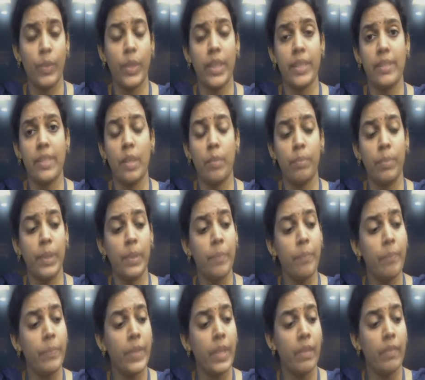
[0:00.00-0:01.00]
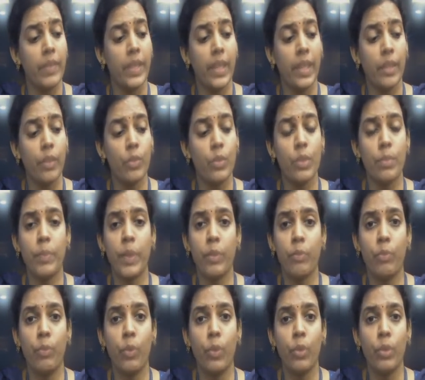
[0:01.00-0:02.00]
For example, when I use my
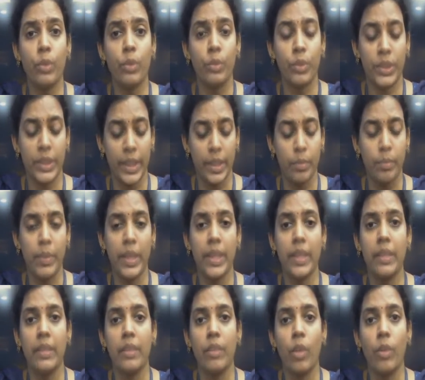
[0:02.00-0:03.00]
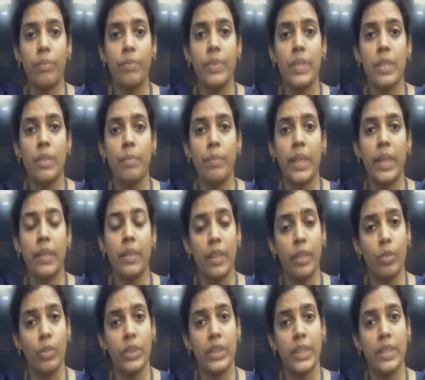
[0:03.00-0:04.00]
phone to check my office,
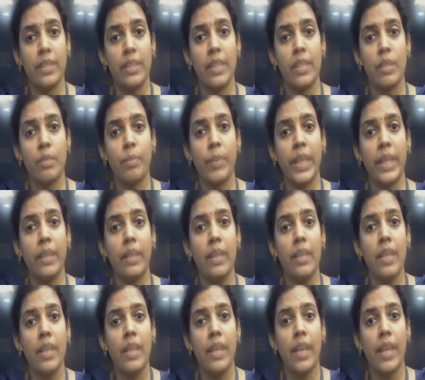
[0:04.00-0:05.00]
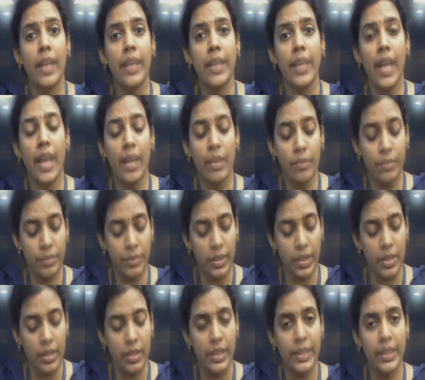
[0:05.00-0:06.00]
TCS mail, I have
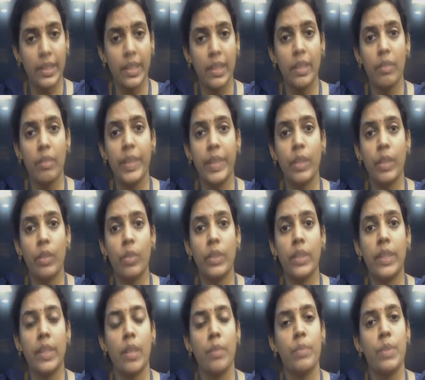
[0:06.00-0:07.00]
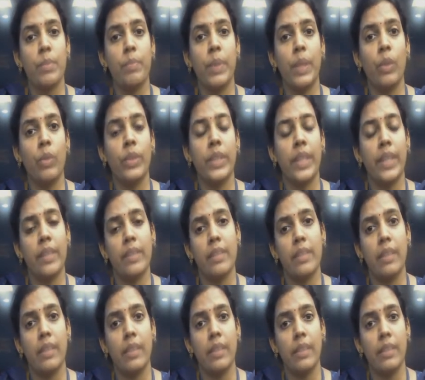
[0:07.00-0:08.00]
a little window that comes below
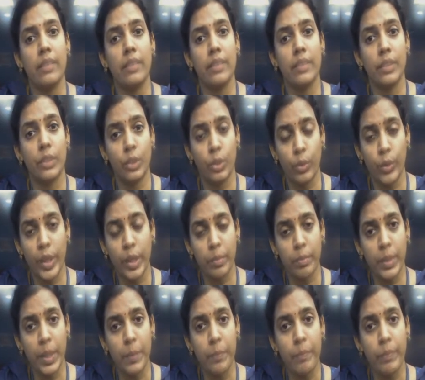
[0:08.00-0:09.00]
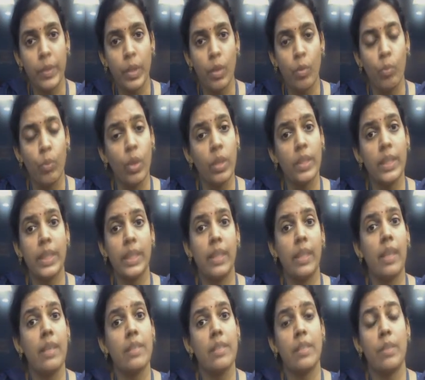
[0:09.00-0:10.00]
there showing me what I
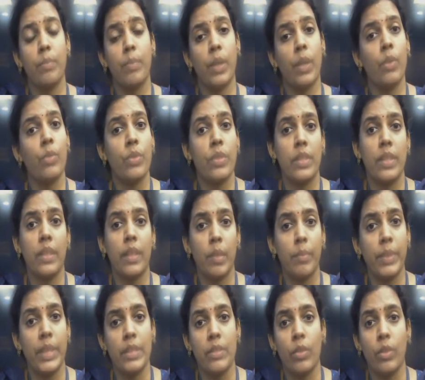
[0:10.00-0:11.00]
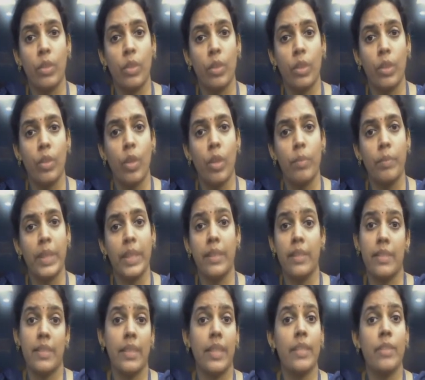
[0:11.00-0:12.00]
last browsed in Amazon.com, and
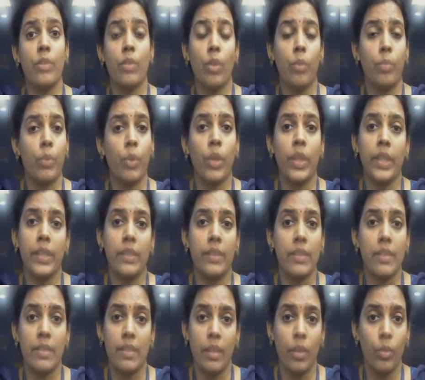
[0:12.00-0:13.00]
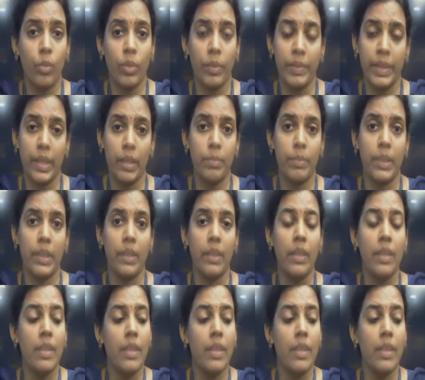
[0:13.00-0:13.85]
it says your product is now available.